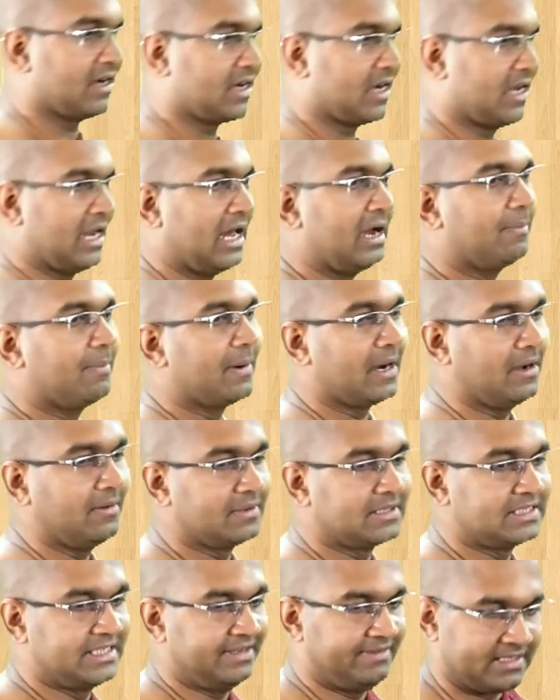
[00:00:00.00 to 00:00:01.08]
Kalapa,
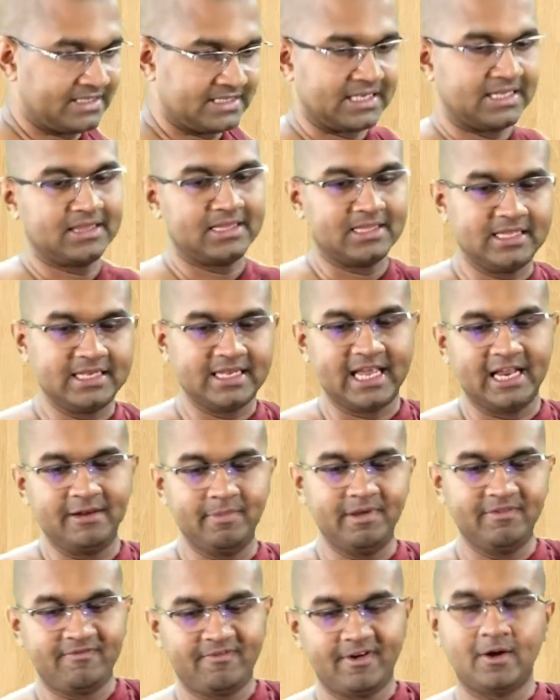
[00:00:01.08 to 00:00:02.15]
Jivita Santati can
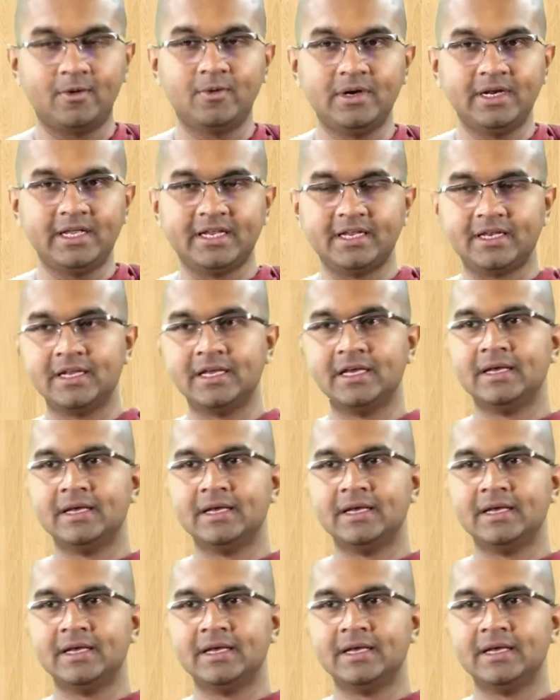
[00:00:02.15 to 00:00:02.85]
be found in